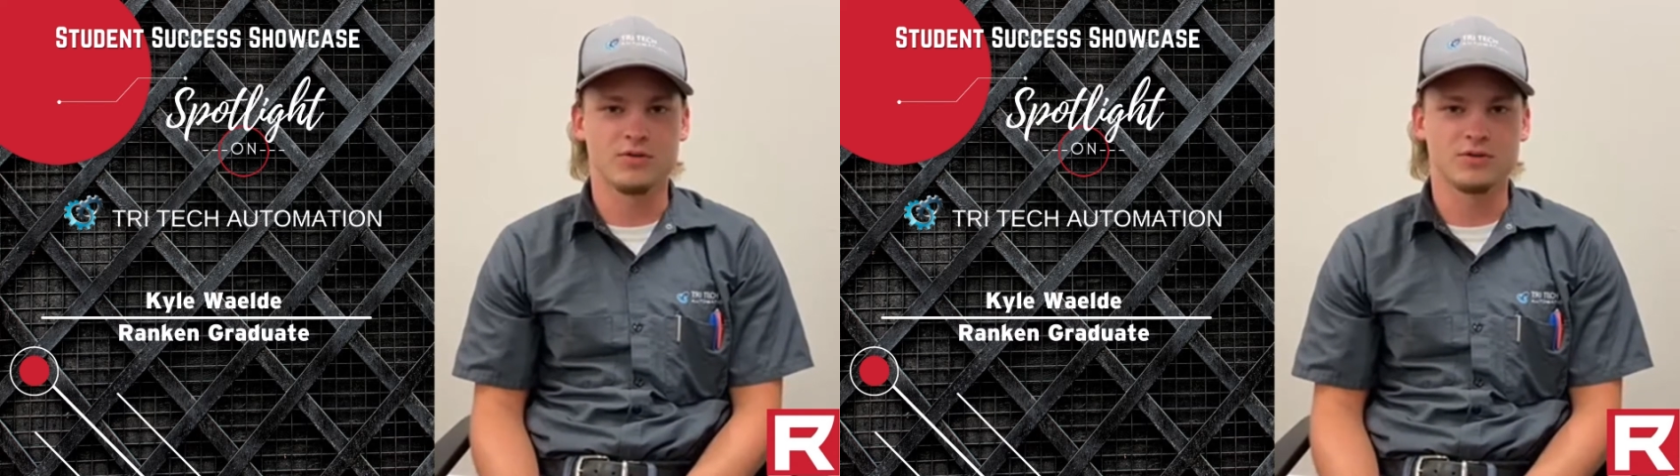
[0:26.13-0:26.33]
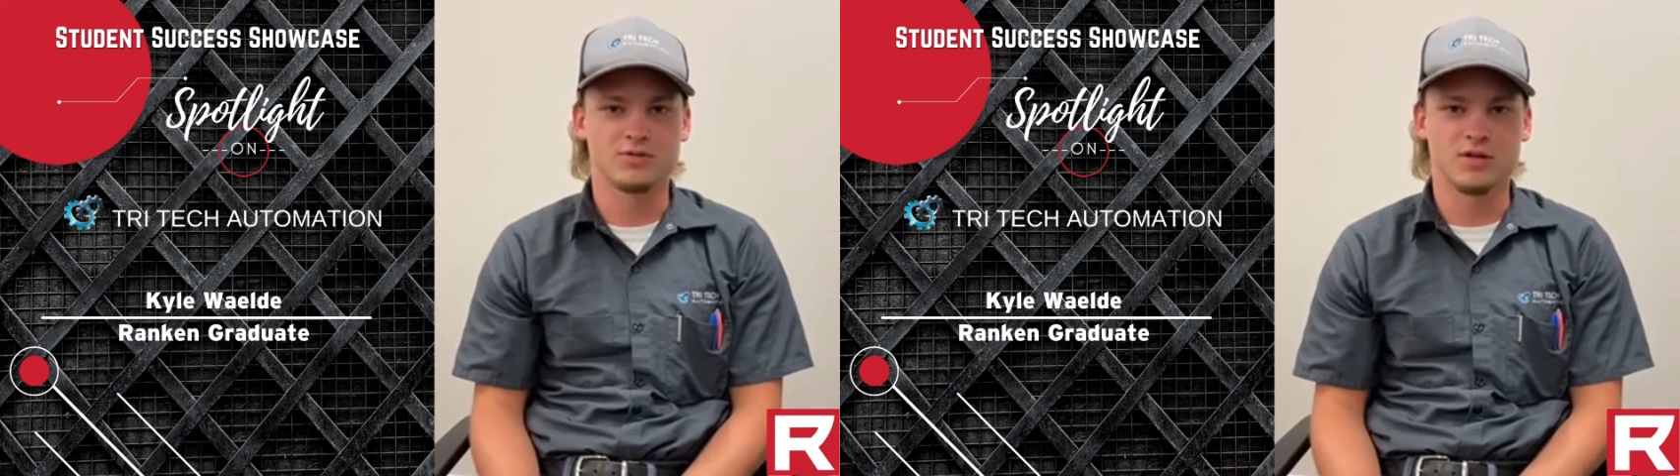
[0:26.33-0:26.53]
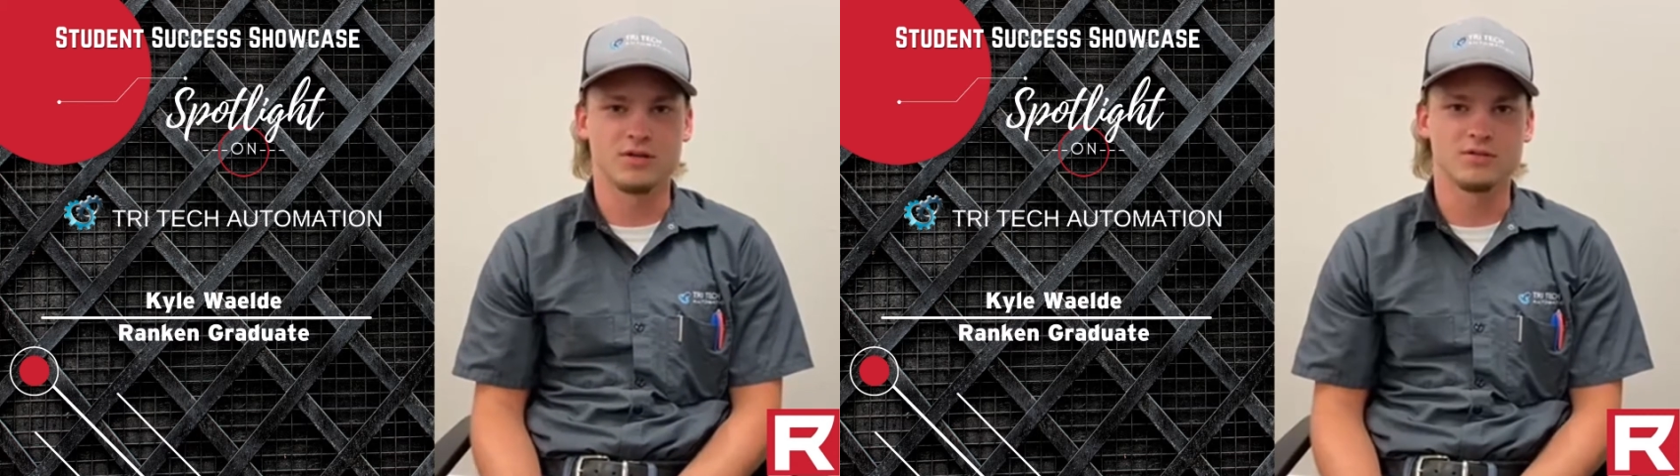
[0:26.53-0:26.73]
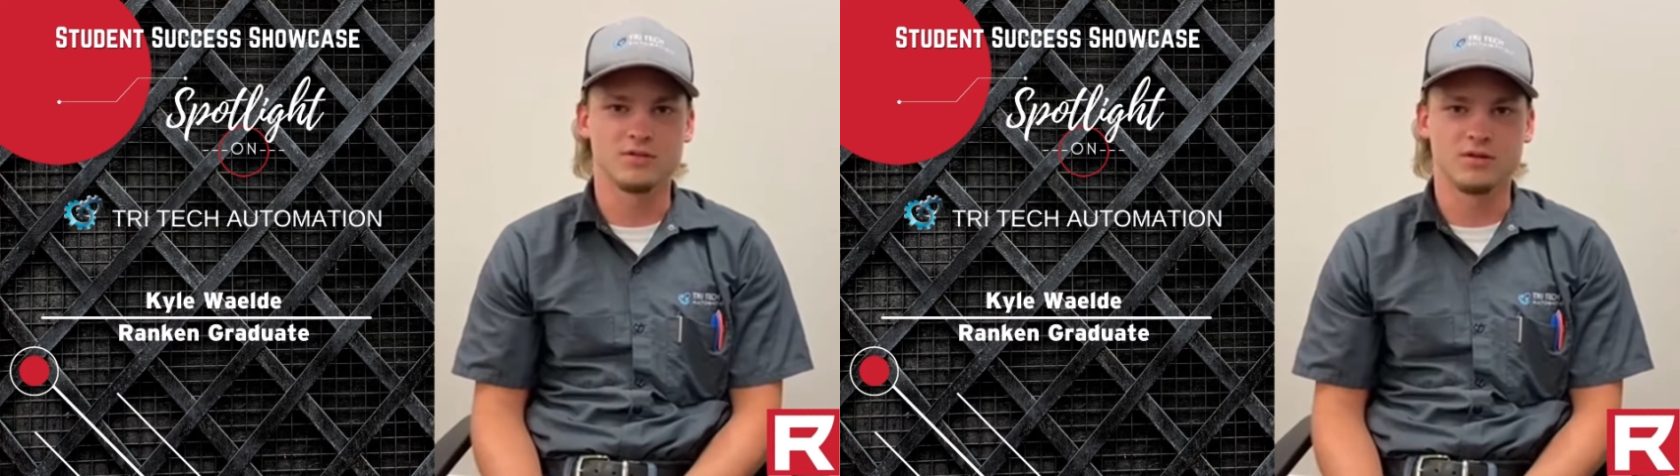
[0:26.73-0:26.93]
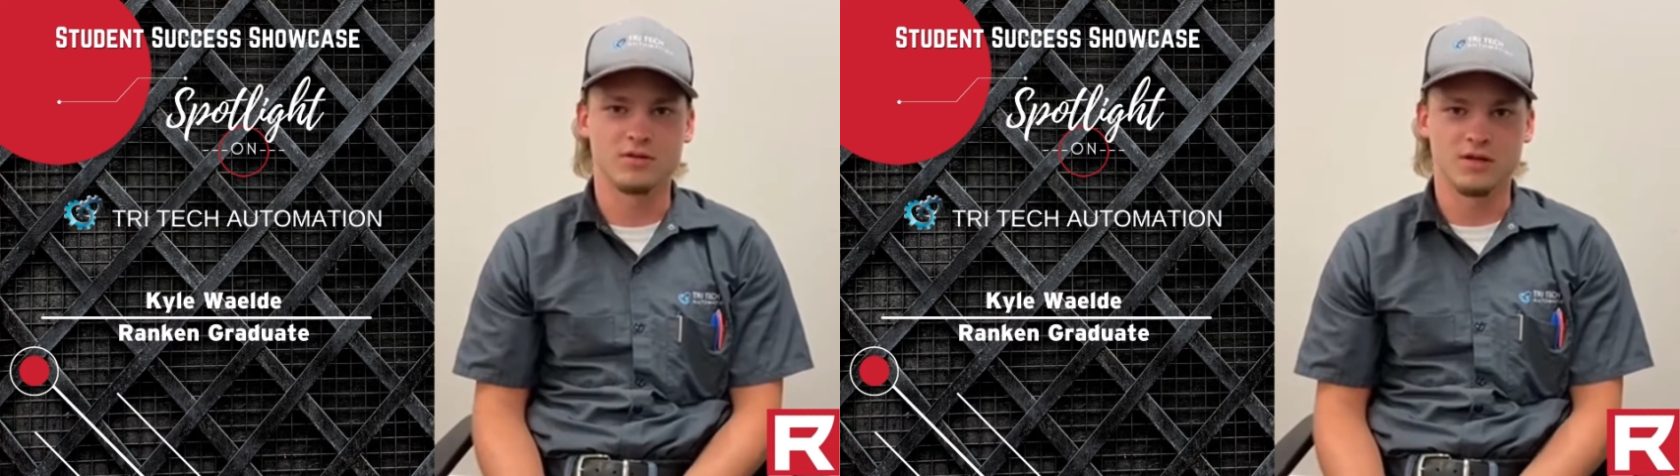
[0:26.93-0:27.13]
trades,
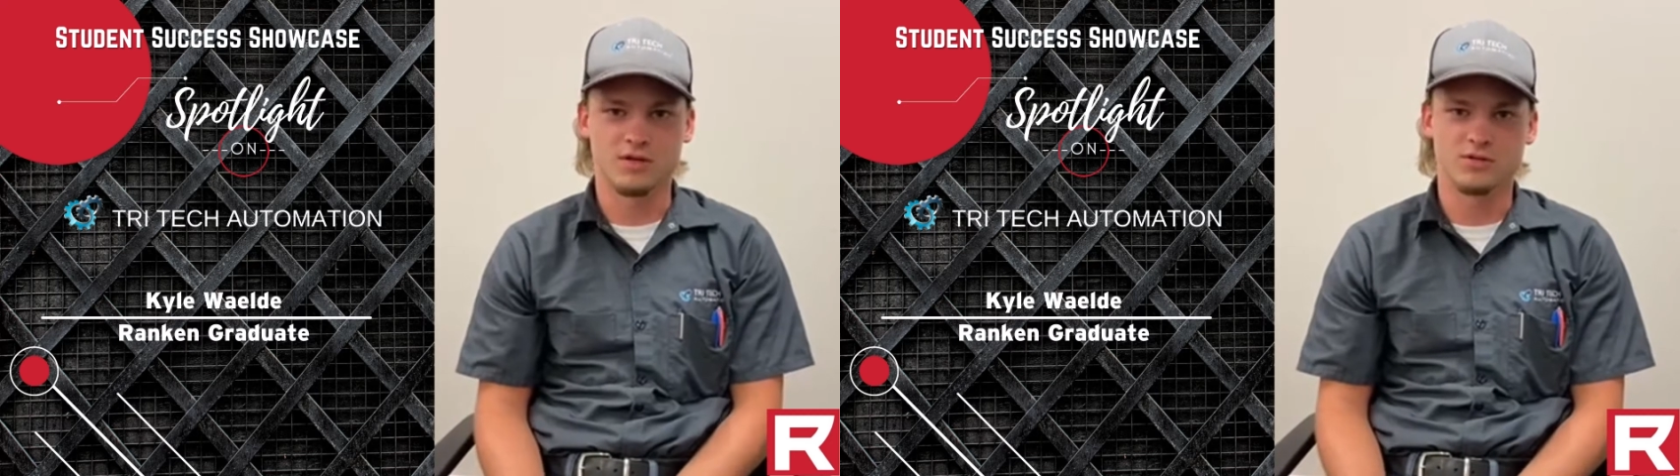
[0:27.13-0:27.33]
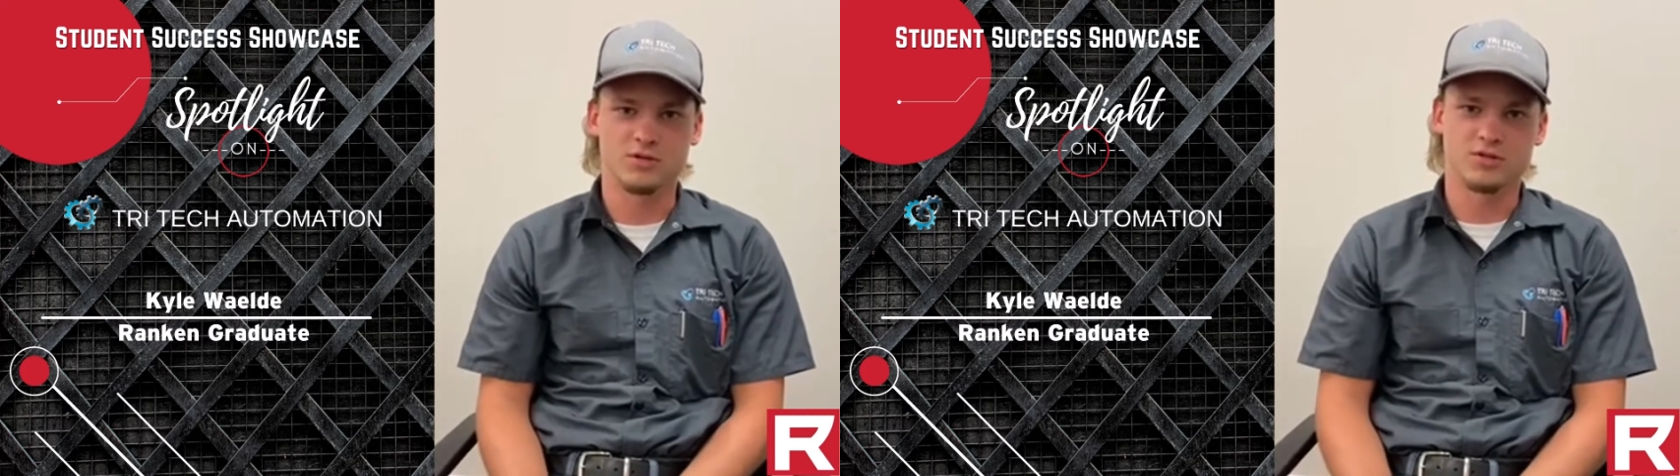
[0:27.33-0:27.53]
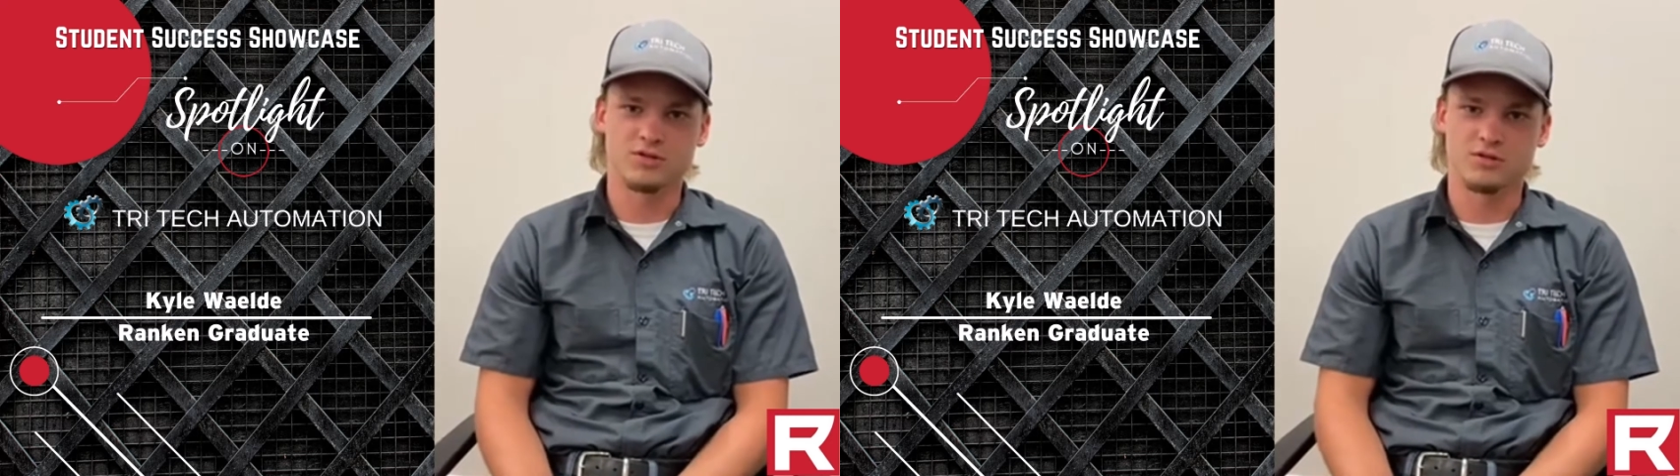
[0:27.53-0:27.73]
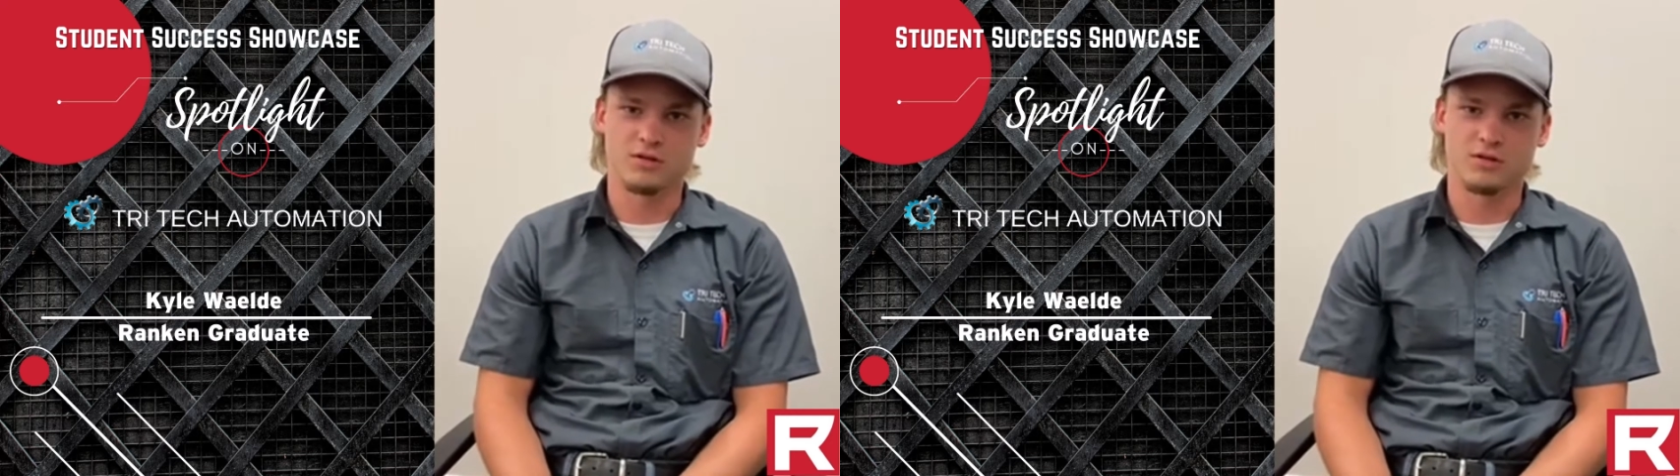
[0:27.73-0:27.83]
like construction,